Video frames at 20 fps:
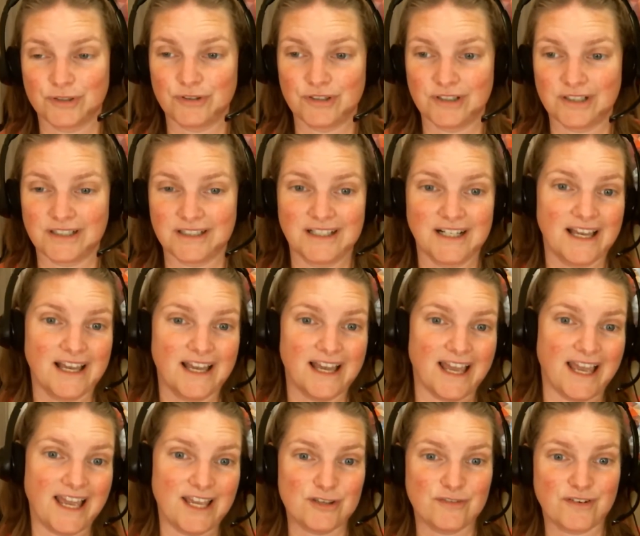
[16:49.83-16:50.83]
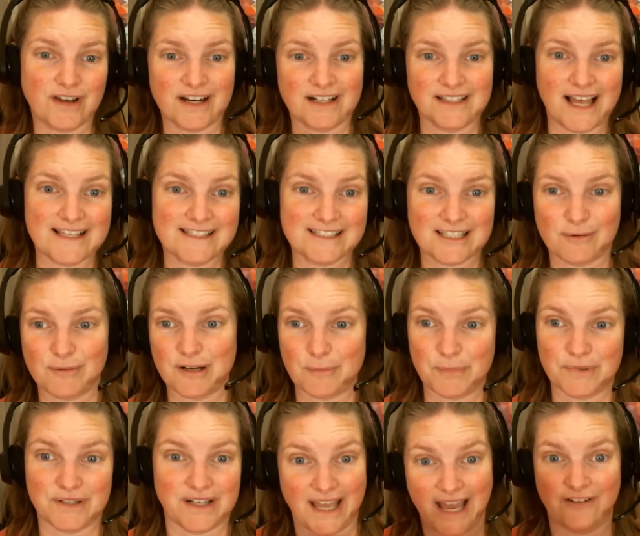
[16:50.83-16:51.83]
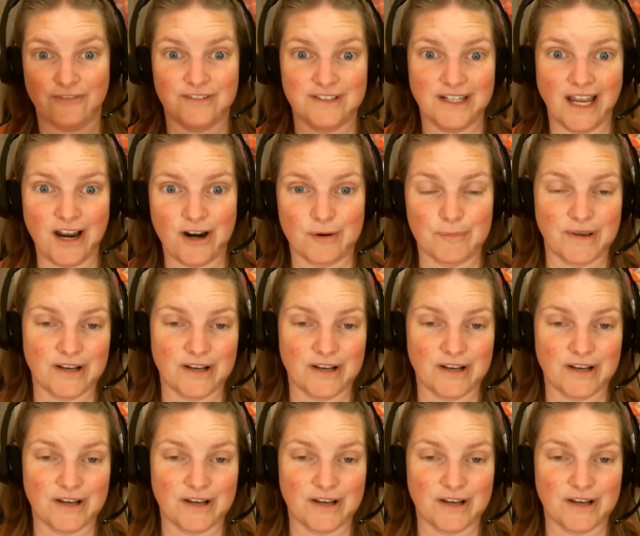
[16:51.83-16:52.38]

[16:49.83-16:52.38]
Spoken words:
or hey, you've got a class coming up in a half an hour.